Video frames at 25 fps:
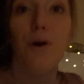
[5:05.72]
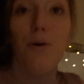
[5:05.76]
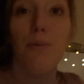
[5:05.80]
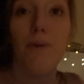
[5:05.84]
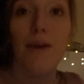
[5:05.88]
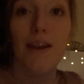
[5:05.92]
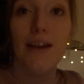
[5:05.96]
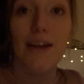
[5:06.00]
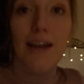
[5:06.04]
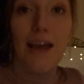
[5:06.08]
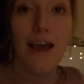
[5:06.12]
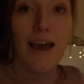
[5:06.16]

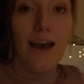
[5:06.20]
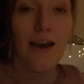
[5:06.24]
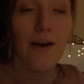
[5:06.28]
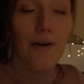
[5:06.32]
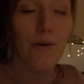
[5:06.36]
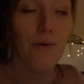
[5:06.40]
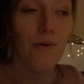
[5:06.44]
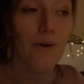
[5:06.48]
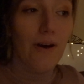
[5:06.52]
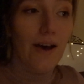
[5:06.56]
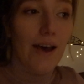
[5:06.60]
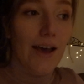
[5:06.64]
Hobbit
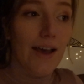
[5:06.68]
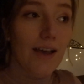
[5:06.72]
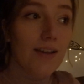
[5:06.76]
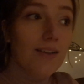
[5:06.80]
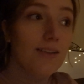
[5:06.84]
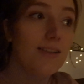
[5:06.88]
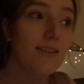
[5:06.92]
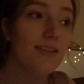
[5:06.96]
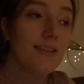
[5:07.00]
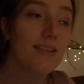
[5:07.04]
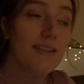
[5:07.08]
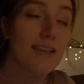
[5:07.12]
now
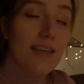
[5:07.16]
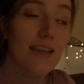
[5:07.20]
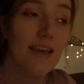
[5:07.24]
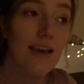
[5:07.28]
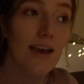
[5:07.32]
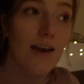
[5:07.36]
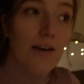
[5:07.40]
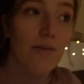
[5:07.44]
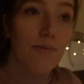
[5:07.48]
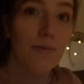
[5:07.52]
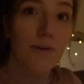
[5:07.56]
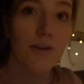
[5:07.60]
and see
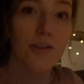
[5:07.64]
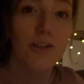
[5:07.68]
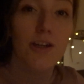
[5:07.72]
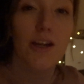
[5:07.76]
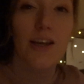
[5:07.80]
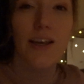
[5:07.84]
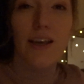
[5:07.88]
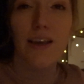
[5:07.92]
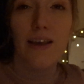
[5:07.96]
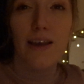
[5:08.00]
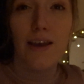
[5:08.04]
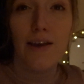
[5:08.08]
how much I
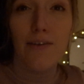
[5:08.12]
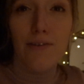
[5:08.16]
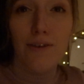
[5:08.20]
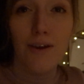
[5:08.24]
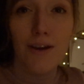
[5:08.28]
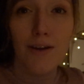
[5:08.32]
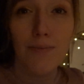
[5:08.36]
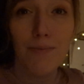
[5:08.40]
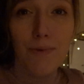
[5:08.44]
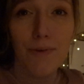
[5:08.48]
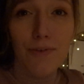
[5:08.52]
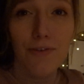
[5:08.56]
can get
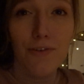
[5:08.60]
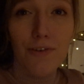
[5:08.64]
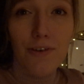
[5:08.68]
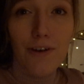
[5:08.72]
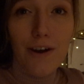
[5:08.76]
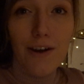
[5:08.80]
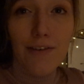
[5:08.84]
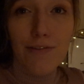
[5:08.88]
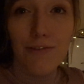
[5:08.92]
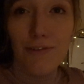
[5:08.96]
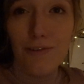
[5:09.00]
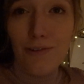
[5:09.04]
read before
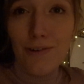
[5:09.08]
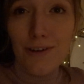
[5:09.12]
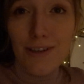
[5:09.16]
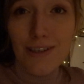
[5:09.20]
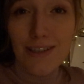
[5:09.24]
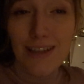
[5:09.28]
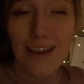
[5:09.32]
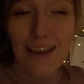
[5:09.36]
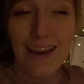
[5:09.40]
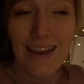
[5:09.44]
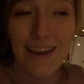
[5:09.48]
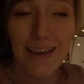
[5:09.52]
I fall
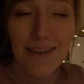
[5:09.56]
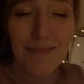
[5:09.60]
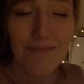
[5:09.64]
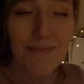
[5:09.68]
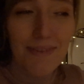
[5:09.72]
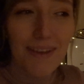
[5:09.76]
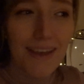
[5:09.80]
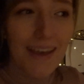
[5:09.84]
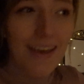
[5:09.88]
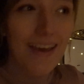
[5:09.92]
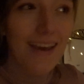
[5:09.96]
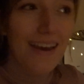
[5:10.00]
asleep.
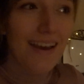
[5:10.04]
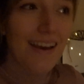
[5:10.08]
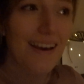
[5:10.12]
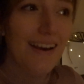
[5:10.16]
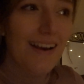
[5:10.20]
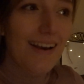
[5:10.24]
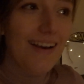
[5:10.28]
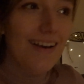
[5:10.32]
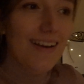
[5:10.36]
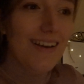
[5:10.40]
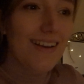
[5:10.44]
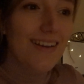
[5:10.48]

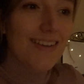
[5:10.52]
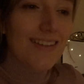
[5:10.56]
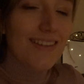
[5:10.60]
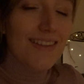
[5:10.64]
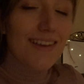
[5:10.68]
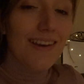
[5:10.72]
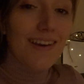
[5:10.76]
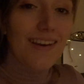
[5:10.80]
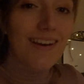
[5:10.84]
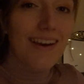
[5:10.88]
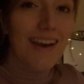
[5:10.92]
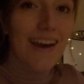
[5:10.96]

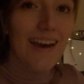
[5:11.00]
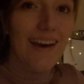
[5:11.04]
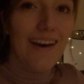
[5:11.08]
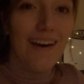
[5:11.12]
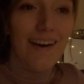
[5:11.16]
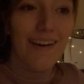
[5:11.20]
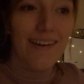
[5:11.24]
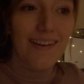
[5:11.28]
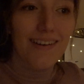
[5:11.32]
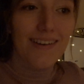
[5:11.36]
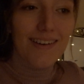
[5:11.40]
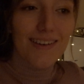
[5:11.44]
So yeah,
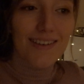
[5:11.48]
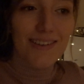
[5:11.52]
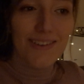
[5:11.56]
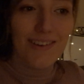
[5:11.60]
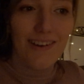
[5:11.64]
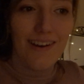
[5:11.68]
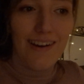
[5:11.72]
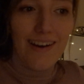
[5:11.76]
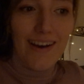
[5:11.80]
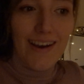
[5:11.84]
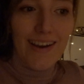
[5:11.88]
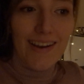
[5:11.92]
I'm gonna
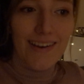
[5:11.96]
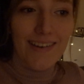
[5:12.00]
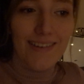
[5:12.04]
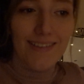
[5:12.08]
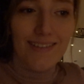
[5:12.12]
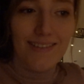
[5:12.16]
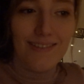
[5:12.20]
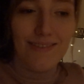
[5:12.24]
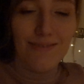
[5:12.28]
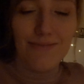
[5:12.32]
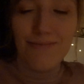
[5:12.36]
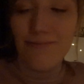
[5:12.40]
try
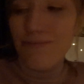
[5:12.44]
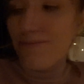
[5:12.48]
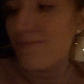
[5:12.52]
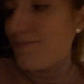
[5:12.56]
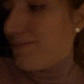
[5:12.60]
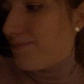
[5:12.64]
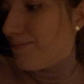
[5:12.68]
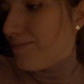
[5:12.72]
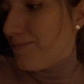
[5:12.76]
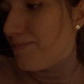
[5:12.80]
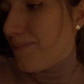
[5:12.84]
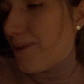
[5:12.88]
and
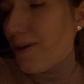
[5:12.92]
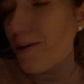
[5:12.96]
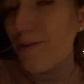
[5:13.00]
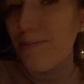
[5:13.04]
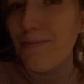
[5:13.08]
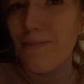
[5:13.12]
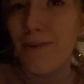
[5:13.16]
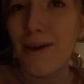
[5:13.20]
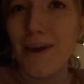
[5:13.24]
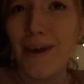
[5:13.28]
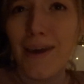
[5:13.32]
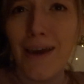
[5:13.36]

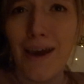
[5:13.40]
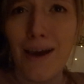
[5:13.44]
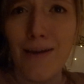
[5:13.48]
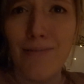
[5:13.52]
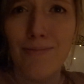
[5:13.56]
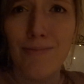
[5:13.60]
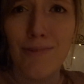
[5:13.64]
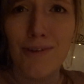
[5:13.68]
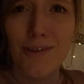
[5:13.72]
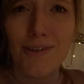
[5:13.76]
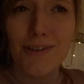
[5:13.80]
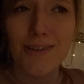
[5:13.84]
put my
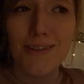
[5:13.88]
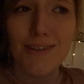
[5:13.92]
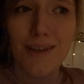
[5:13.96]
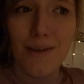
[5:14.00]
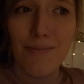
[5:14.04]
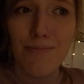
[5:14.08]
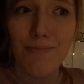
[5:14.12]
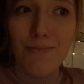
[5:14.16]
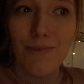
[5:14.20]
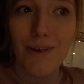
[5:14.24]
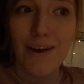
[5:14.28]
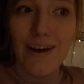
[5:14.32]
camera
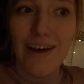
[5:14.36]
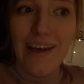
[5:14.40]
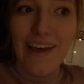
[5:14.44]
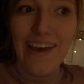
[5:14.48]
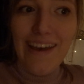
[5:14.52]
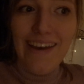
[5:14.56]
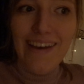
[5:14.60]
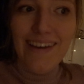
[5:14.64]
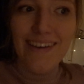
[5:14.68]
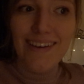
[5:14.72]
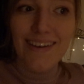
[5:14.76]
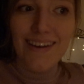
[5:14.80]
somewhere
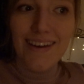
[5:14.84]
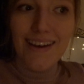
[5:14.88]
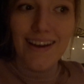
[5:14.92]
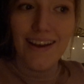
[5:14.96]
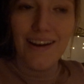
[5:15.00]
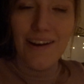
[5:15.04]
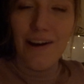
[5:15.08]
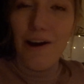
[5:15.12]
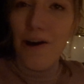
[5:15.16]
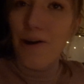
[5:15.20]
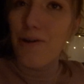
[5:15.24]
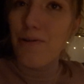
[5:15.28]

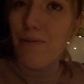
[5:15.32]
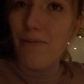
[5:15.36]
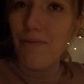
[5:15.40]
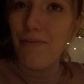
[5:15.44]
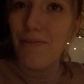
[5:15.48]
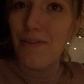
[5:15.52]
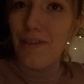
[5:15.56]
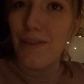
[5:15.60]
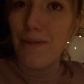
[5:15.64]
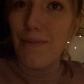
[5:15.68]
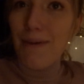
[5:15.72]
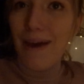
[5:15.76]
and hope
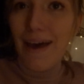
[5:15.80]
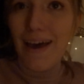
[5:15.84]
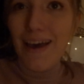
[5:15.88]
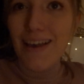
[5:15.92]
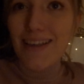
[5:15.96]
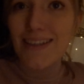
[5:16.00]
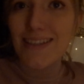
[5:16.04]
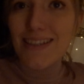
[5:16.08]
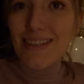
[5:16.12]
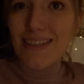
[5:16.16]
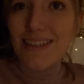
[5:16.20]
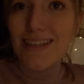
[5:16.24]
for the
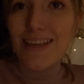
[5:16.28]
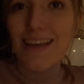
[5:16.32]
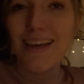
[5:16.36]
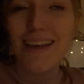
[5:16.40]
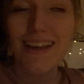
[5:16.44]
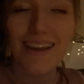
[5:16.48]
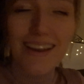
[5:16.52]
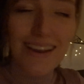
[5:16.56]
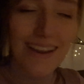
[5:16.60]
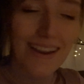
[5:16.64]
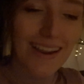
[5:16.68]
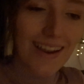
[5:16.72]
best.
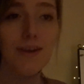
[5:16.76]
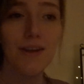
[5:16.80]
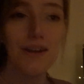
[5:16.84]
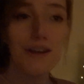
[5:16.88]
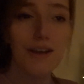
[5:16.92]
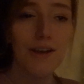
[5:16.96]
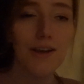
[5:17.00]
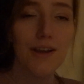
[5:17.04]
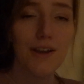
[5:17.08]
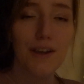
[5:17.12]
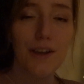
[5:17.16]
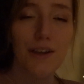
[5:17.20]

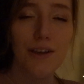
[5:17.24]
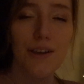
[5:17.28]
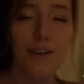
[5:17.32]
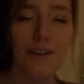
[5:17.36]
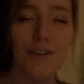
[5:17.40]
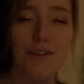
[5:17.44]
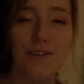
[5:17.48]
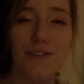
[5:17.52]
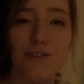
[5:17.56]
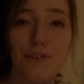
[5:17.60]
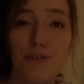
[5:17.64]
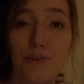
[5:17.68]

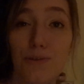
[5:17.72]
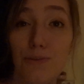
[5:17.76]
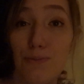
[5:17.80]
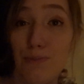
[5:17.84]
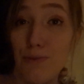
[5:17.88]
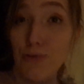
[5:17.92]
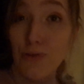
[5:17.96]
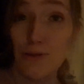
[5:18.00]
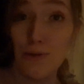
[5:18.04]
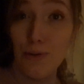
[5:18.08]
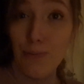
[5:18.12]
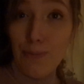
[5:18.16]

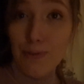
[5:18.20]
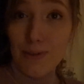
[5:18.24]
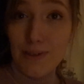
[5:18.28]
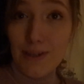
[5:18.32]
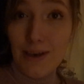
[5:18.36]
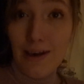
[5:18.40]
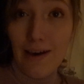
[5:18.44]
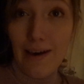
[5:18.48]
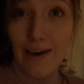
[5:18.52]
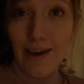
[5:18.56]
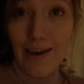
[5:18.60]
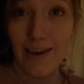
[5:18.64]
Super
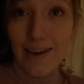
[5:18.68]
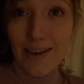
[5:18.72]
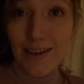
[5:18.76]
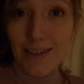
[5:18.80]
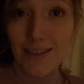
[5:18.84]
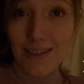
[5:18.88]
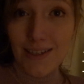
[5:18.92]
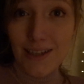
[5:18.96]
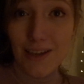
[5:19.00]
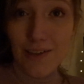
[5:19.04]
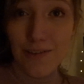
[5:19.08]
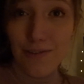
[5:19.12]

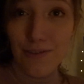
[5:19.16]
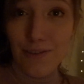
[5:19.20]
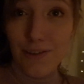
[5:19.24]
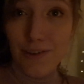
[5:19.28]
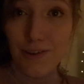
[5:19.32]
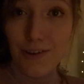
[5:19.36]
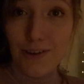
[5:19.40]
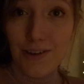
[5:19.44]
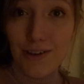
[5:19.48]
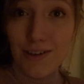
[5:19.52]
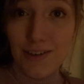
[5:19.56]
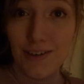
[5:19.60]
tired, if
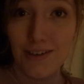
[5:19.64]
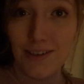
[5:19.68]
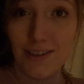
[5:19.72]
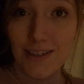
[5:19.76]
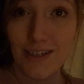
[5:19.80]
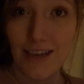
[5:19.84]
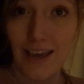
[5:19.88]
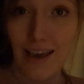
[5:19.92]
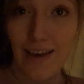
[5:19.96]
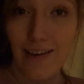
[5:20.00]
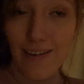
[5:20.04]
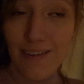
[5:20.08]
you couldn't
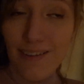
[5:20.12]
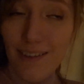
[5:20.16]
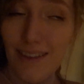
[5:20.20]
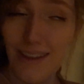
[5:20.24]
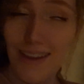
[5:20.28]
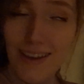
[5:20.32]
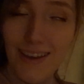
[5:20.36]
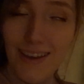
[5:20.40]
tell.